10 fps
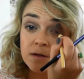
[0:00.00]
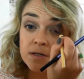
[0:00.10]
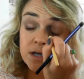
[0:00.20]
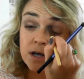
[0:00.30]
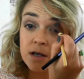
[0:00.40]

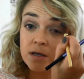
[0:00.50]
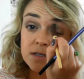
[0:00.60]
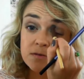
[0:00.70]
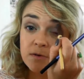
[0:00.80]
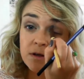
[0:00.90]

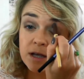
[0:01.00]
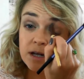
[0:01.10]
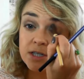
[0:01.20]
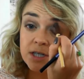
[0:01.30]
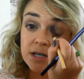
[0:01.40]
Just
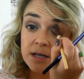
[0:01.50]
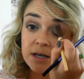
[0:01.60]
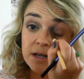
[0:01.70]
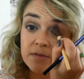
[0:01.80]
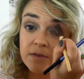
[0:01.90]
really shade it
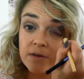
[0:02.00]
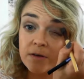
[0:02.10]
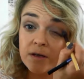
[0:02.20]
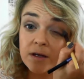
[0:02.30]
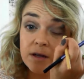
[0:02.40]
in so
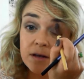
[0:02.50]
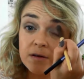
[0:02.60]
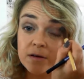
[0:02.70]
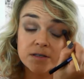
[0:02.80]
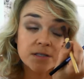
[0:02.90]
it
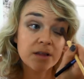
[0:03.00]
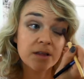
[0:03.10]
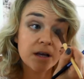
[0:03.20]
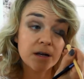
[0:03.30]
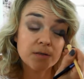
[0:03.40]
looks like
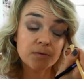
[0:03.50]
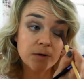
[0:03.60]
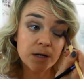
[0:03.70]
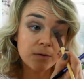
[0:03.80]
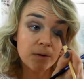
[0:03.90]
the colour's
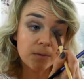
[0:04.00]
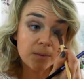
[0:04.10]
really well